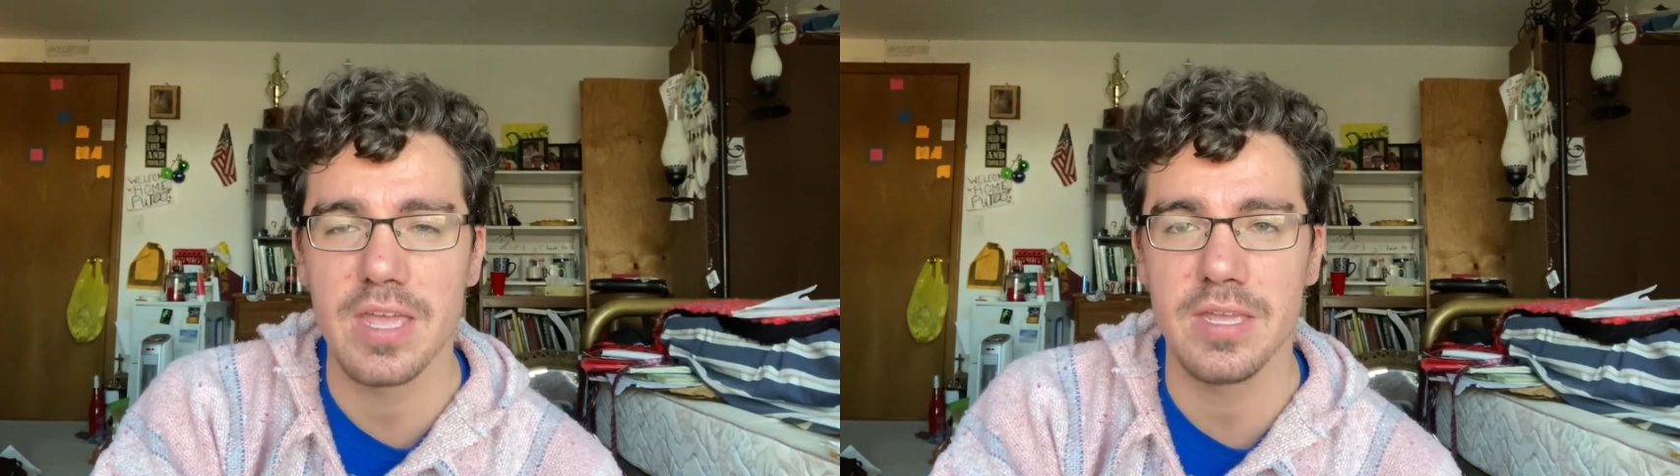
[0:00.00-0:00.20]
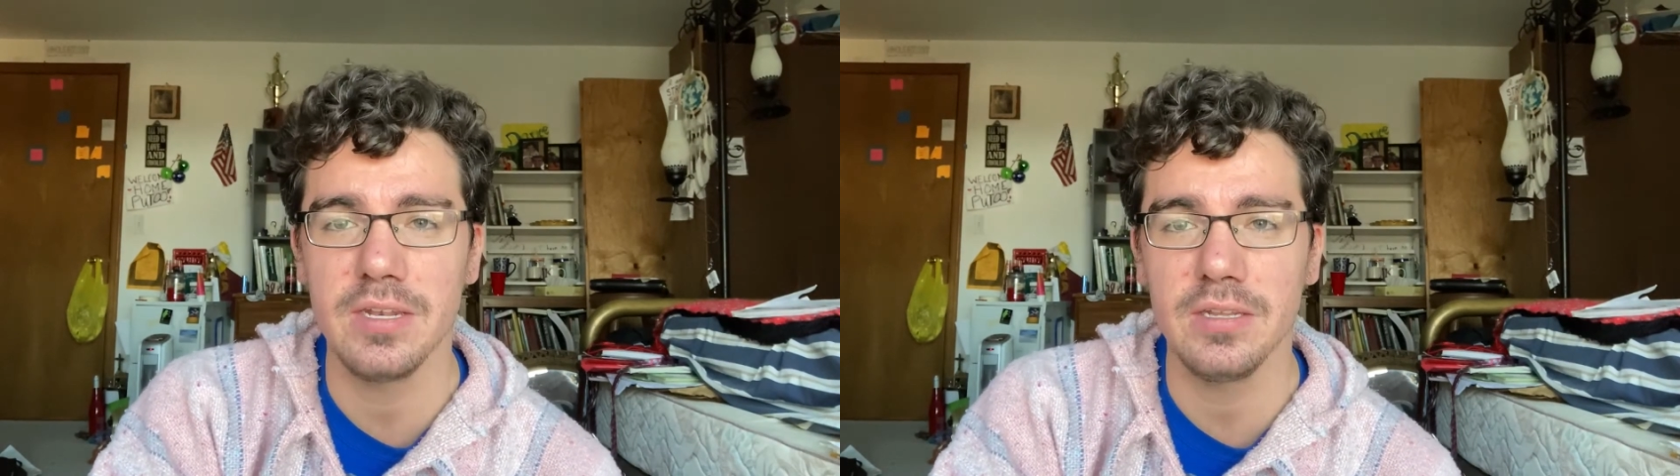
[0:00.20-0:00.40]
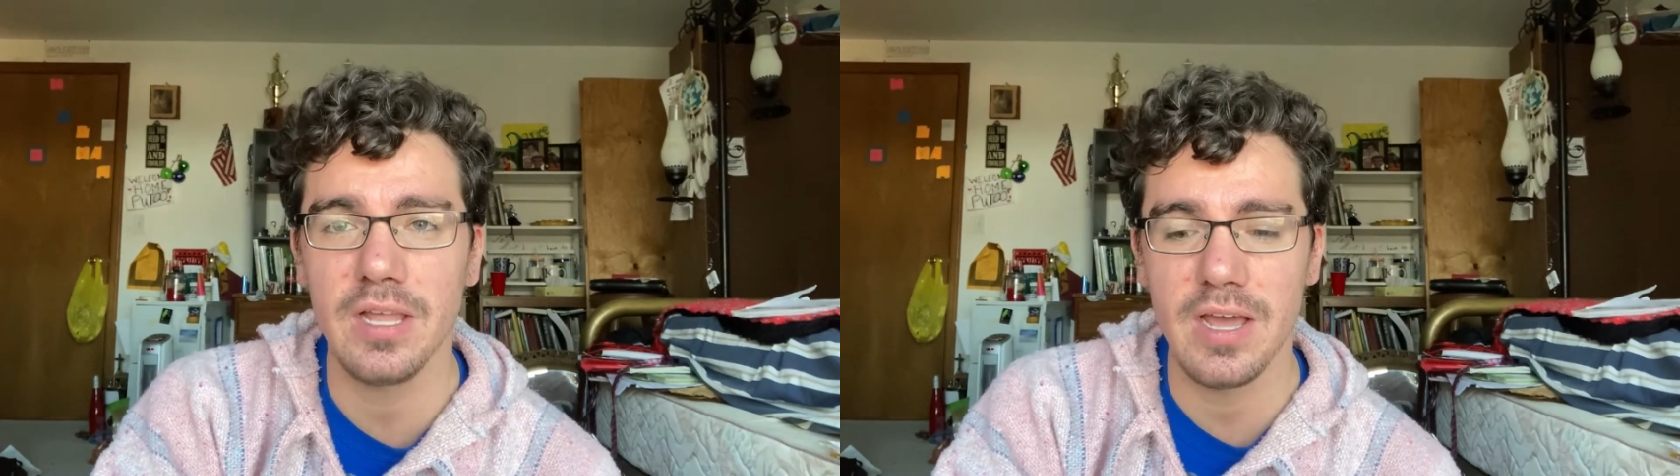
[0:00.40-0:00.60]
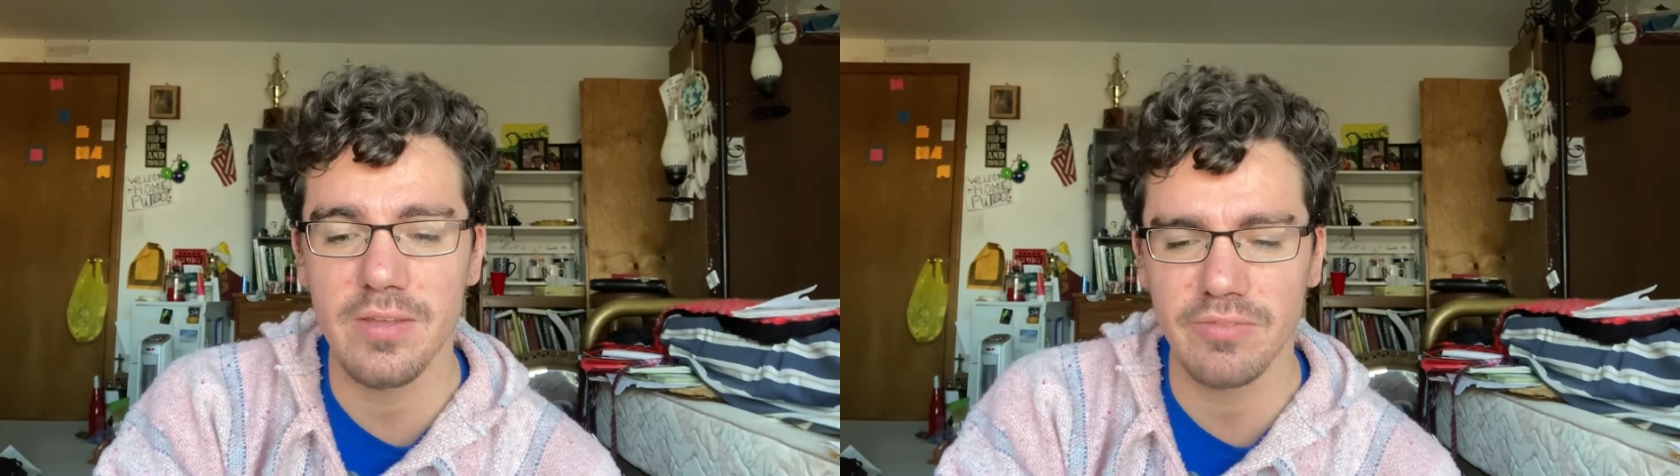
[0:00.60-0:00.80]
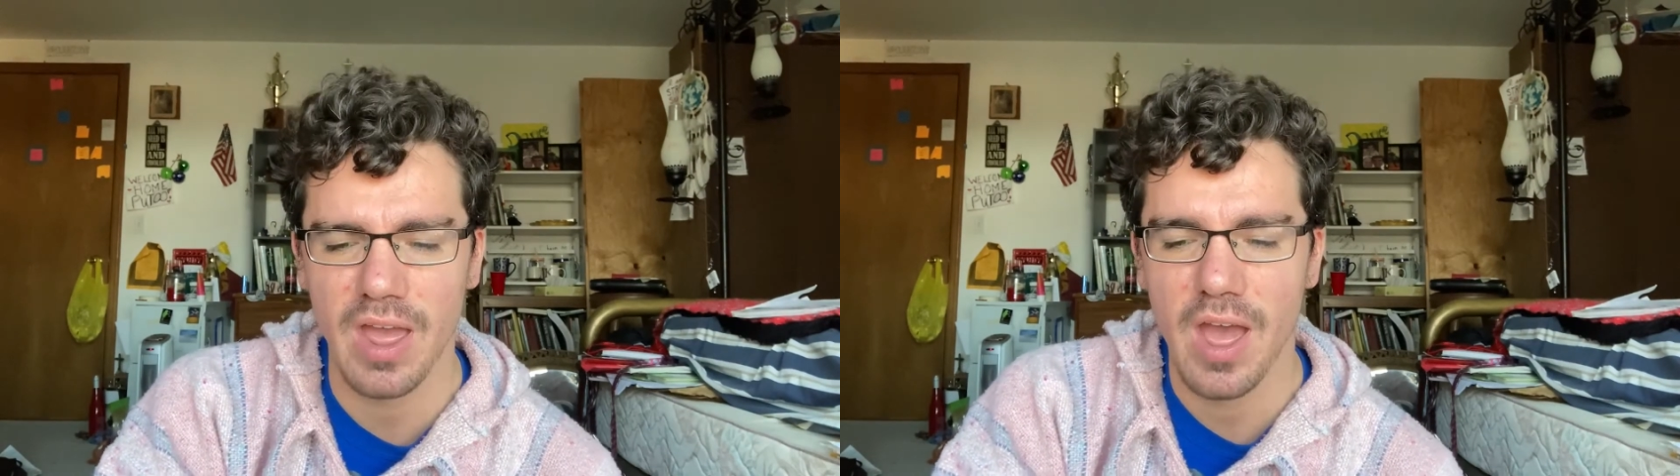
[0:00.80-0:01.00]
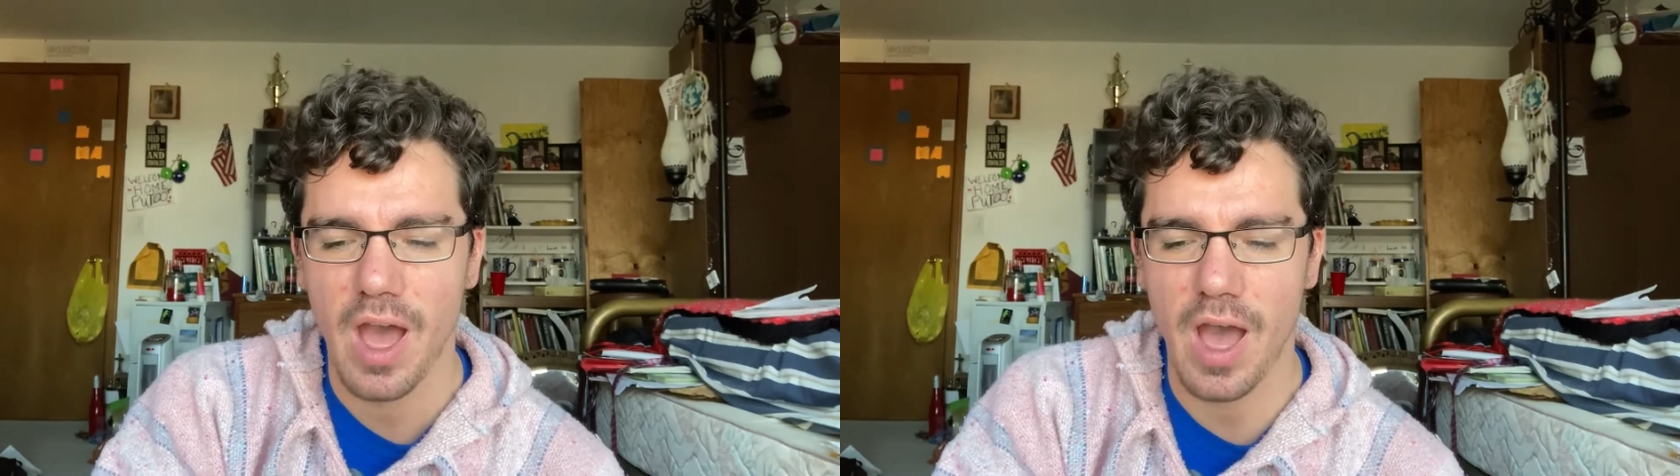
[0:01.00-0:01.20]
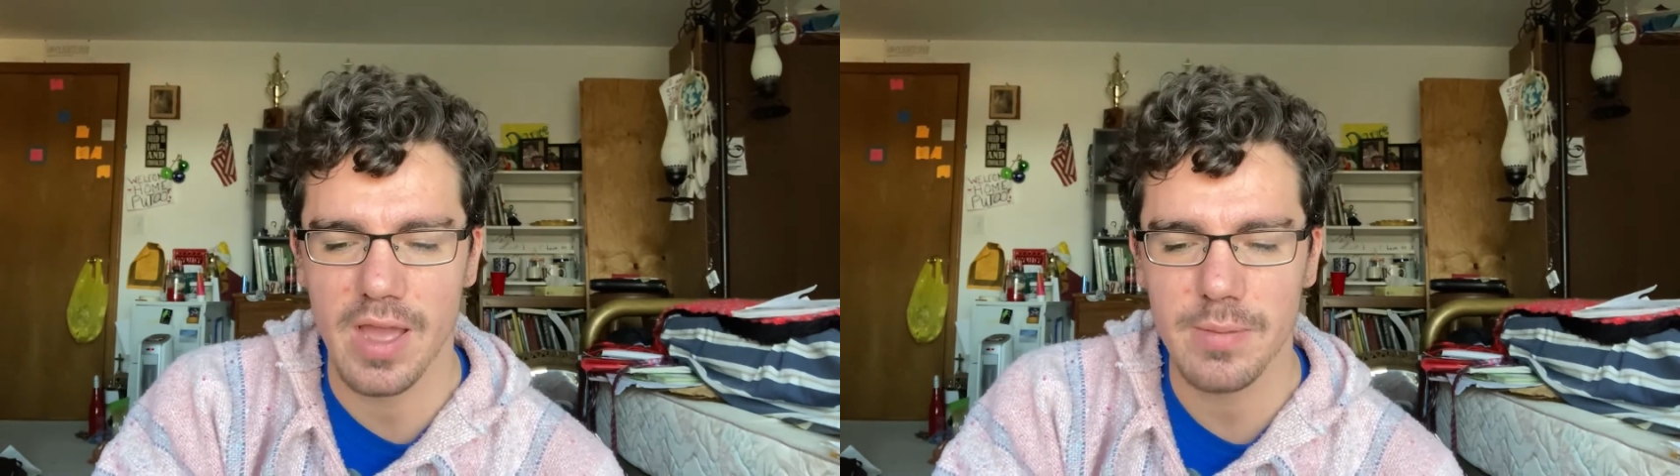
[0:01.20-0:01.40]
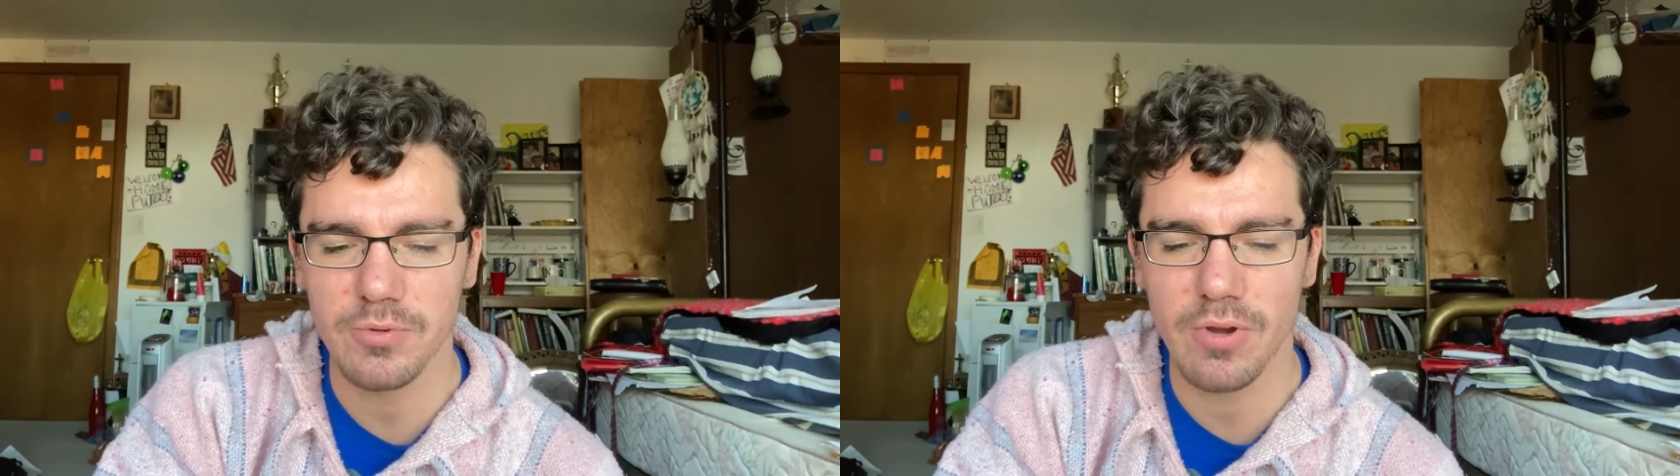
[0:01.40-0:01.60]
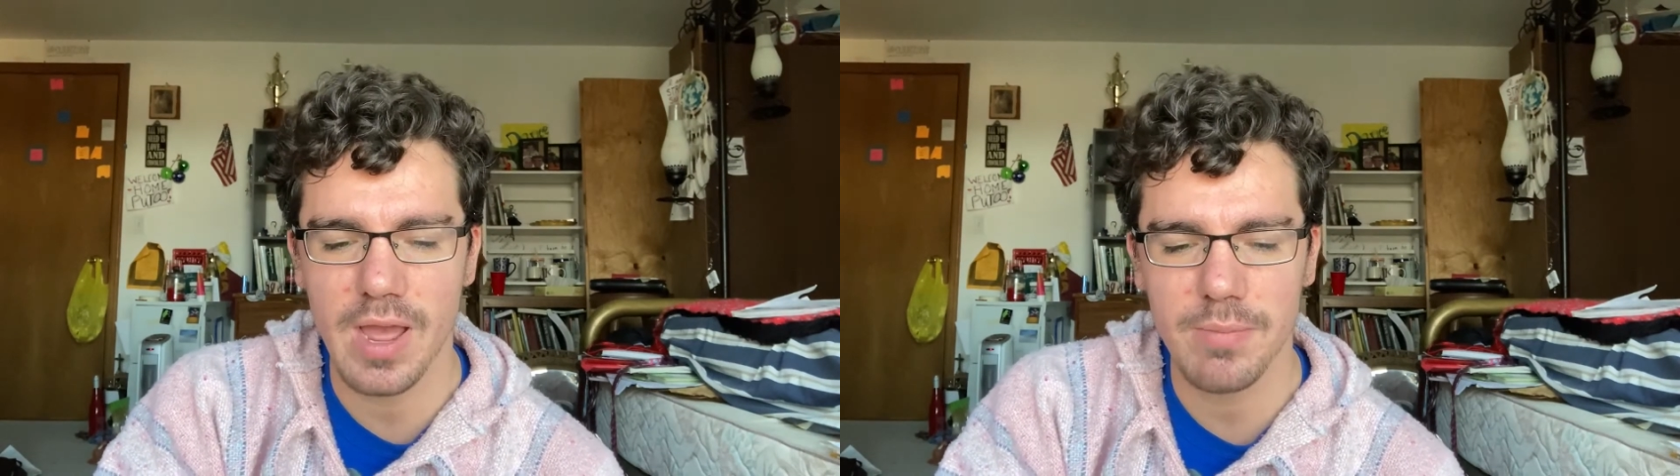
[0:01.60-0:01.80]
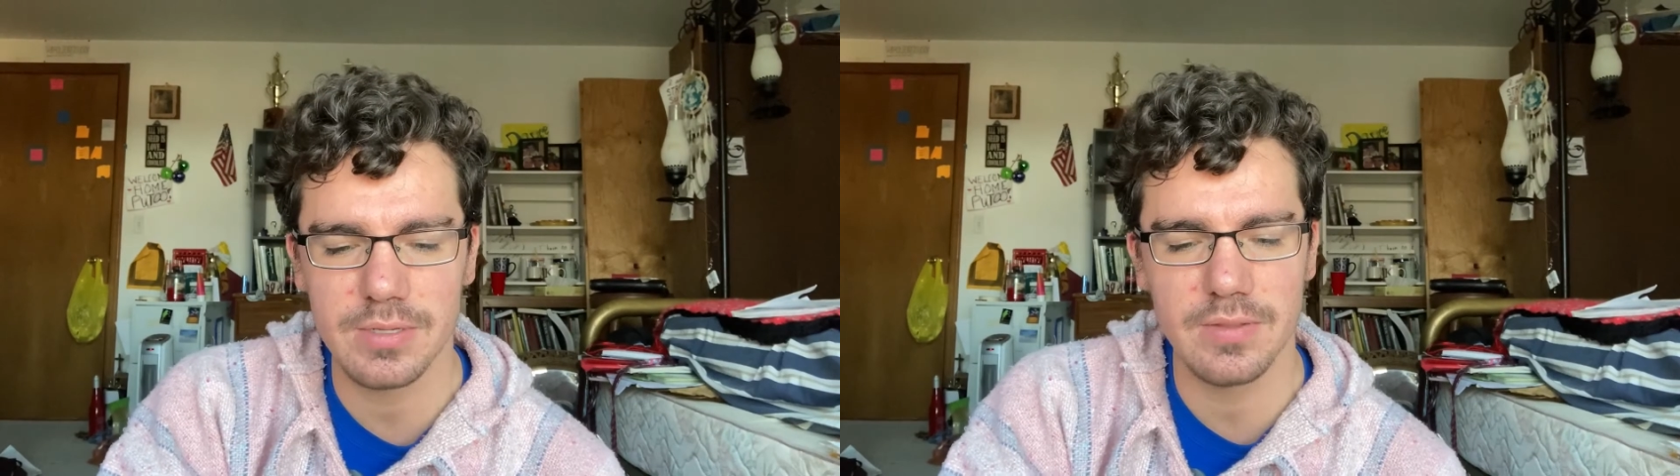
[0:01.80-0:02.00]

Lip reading: in life. I am trapped